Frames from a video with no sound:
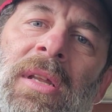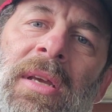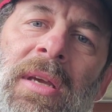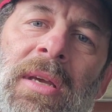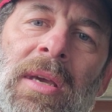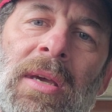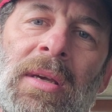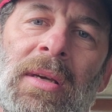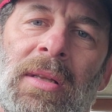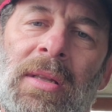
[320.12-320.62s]

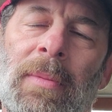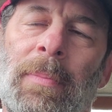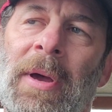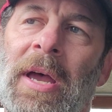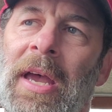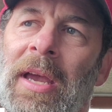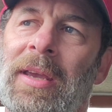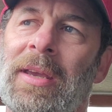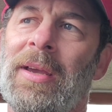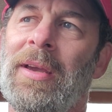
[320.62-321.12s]
leak in the
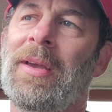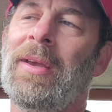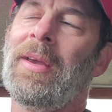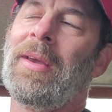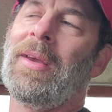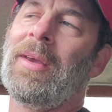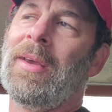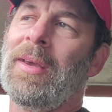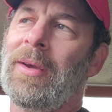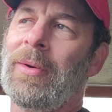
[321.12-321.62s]
back,
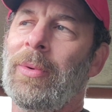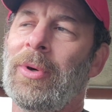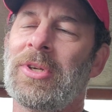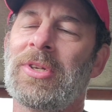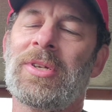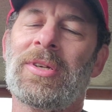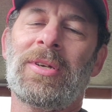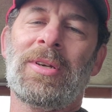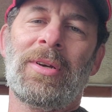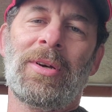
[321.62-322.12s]

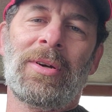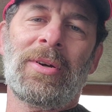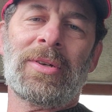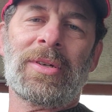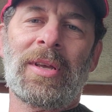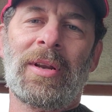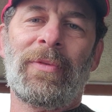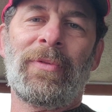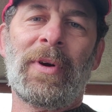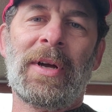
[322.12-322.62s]
which you're always
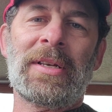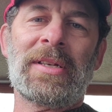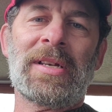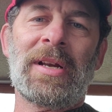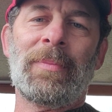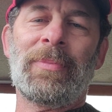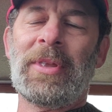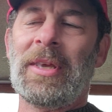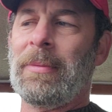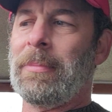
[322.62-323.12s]
going to find
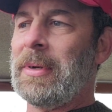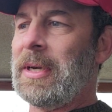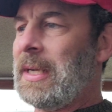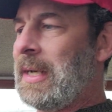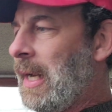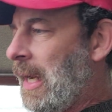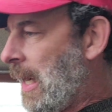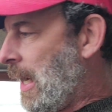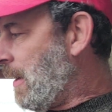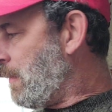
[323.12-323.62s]
something, but
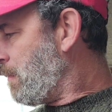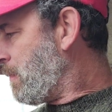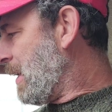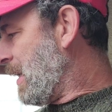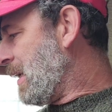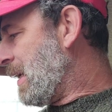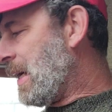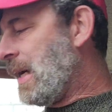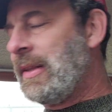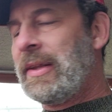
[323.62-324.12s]

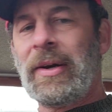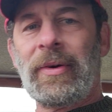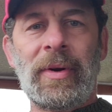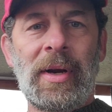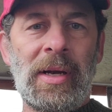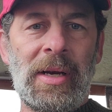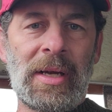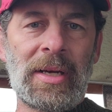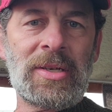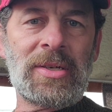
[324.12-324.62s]
being down there
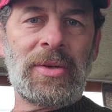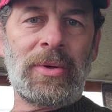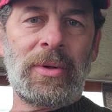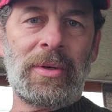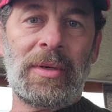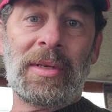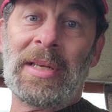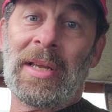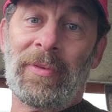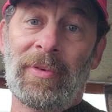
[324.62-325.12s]
right next to
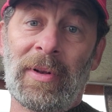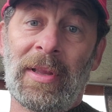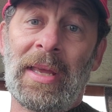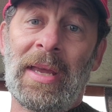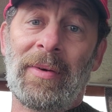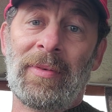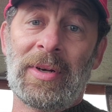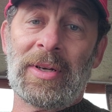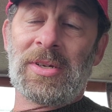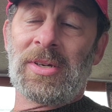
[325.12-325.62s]
it, definitely
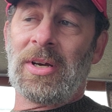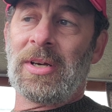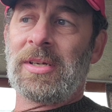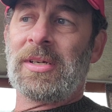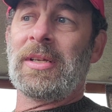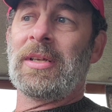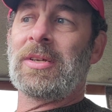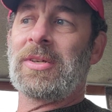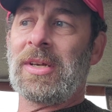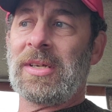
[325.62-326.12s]
have an
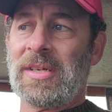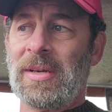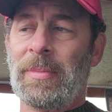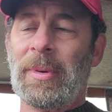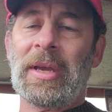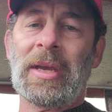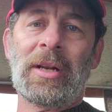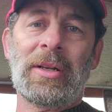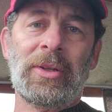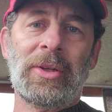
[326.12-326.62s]
exhaust leak. So that's
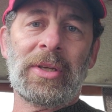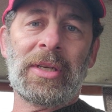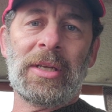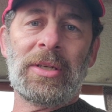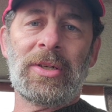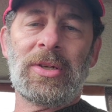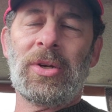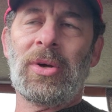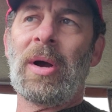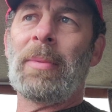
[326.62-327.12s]
something I got to look
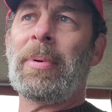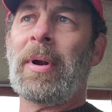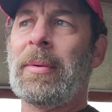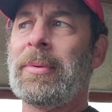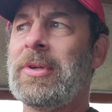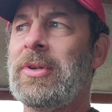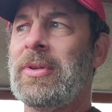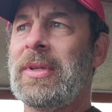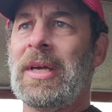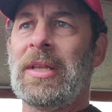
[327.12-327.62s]
into. I'll
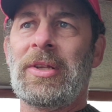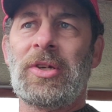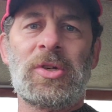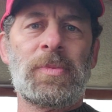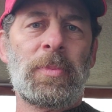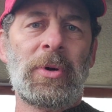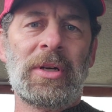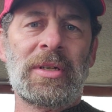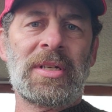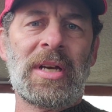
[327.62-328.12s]
probably do that in the
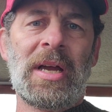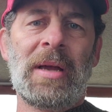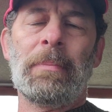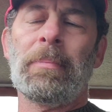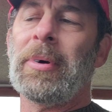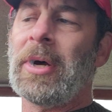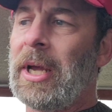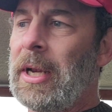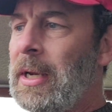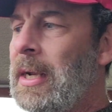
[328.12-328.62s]
springtime,
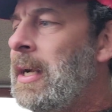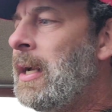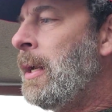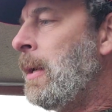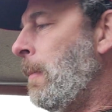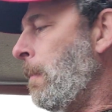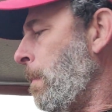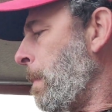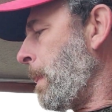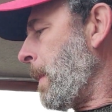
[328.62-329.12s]
but
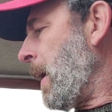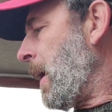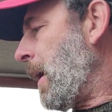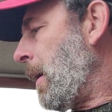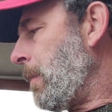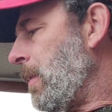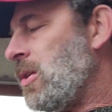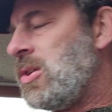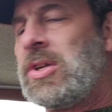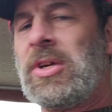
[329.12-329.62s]

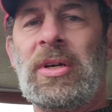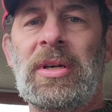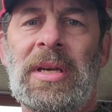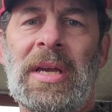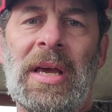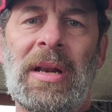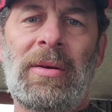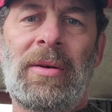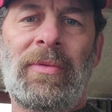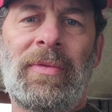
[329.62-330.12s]
it's good to
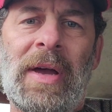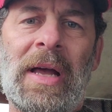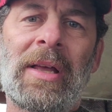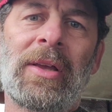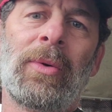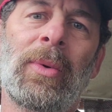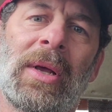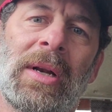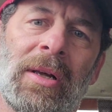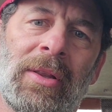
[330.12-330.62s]
kind of
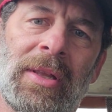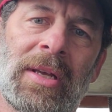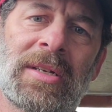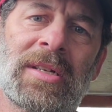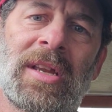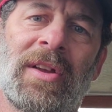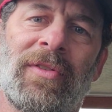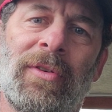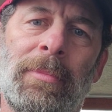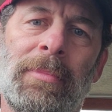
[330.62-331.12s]
evaluate all that
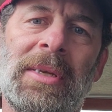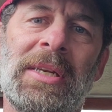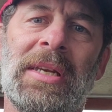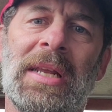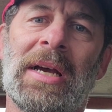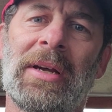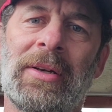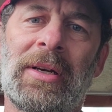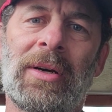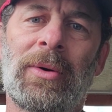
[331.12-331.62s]
stuff and be
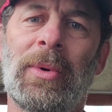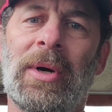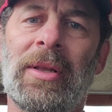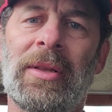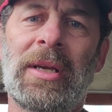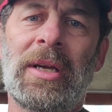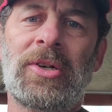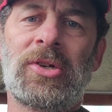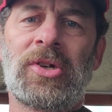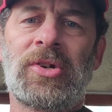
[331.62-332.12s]
down here while
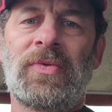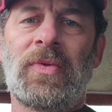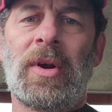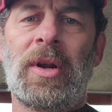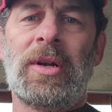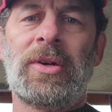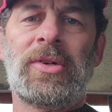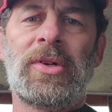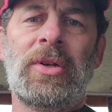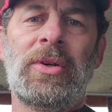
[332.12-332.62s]
the engine's
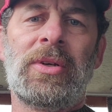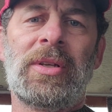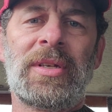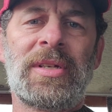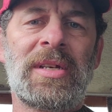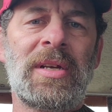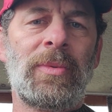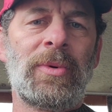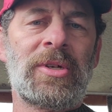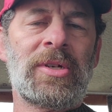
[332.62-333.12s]
running so you can
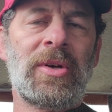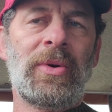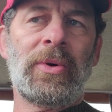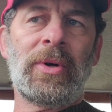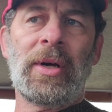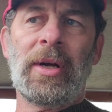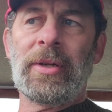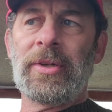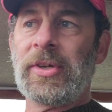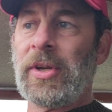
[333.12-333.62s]
see what's
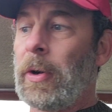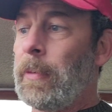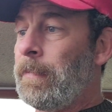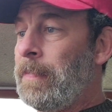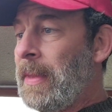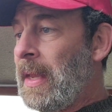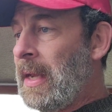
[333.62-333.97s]
going on. So